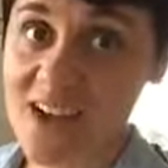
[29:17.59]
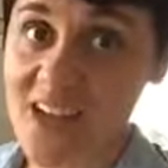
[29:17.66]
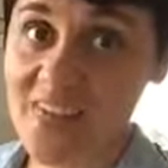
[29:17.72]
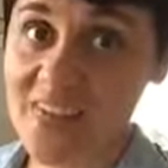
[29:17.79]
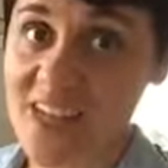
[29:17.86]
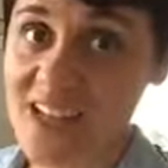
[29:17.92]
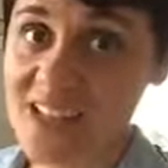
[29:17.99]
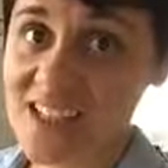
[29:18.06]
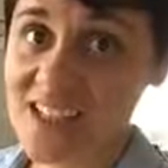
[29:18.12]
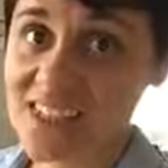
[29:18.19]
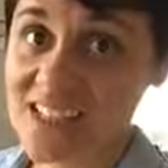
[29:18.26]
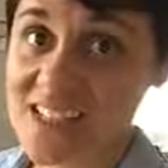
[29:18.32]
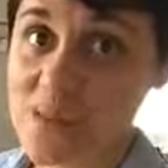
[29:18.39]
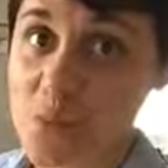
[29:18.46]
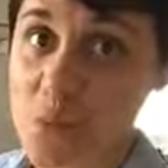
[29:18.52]
then
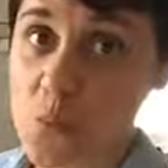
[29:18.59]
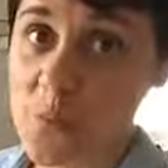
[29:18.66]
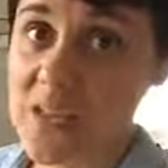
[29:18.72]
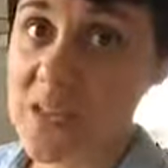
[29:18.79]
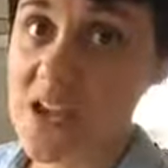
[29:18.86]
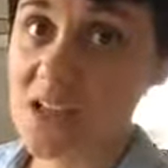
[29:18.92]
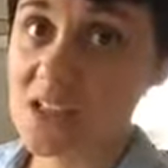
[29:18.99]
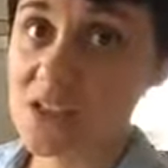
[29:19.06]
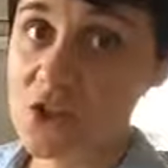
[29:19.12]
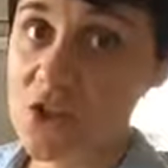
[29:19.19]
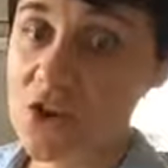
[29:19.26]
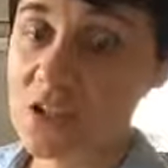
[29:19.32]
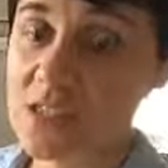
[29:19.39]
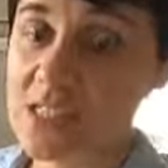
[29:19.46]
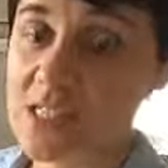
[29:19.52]
this will be a
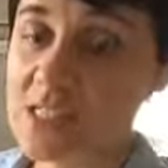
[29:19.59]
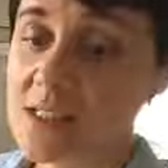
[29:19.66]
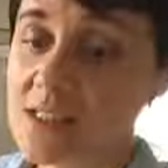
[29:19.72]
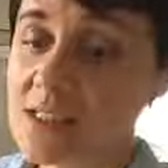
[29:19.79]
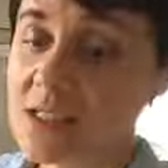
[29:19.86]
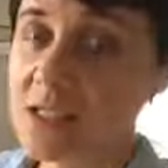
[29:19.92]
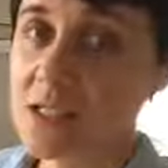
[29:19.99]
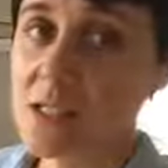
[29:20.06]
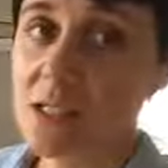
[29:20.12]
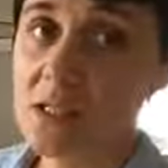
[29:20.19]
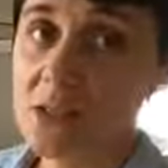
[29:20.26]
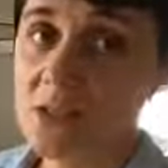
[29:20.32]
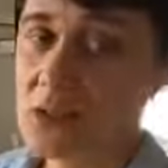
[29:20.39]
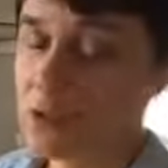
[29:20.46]
lot easier